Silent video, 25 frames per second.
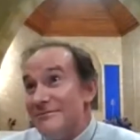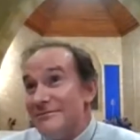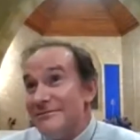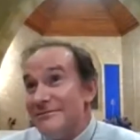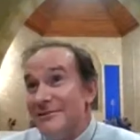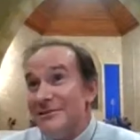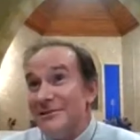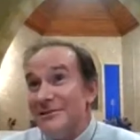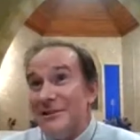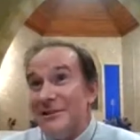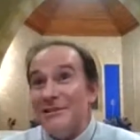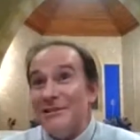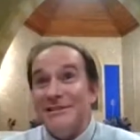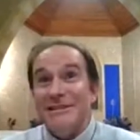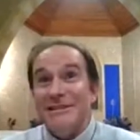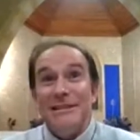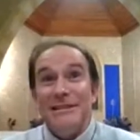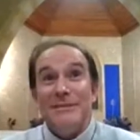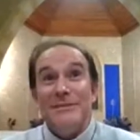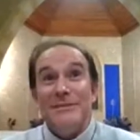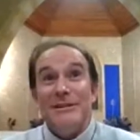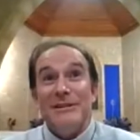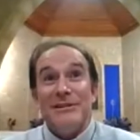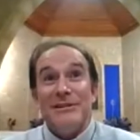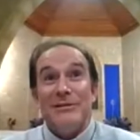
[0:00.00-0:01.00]
or don't seem to
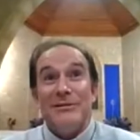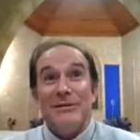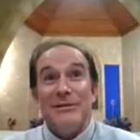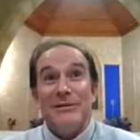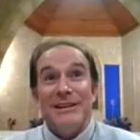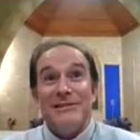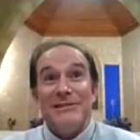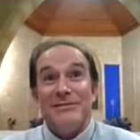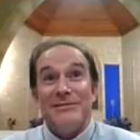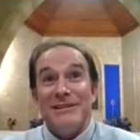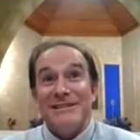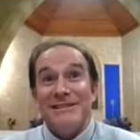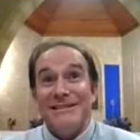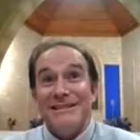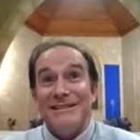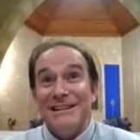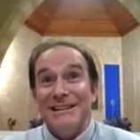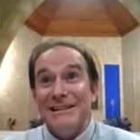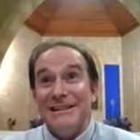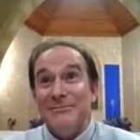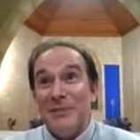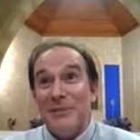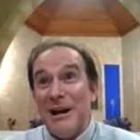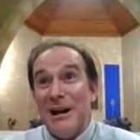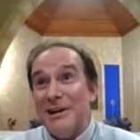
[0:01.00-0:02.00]
be so interested
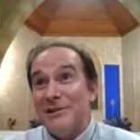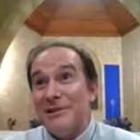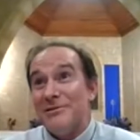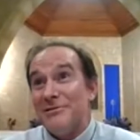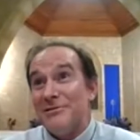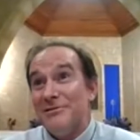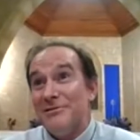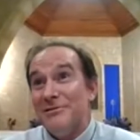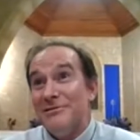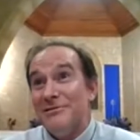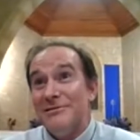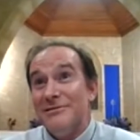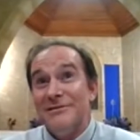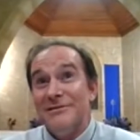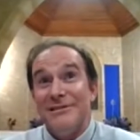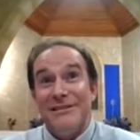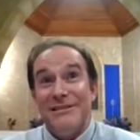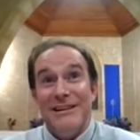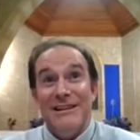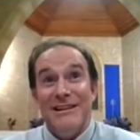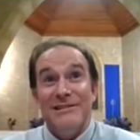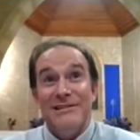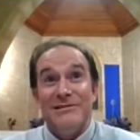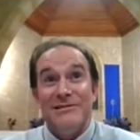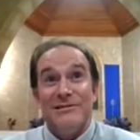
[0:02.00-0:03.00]
in pastoral
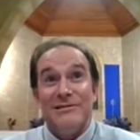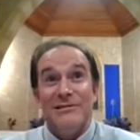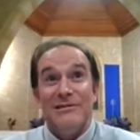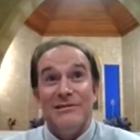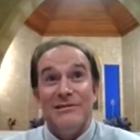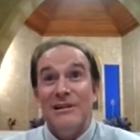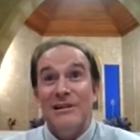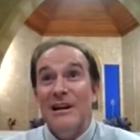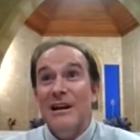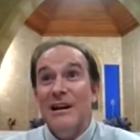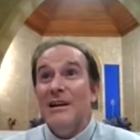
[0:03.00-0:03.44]
things or,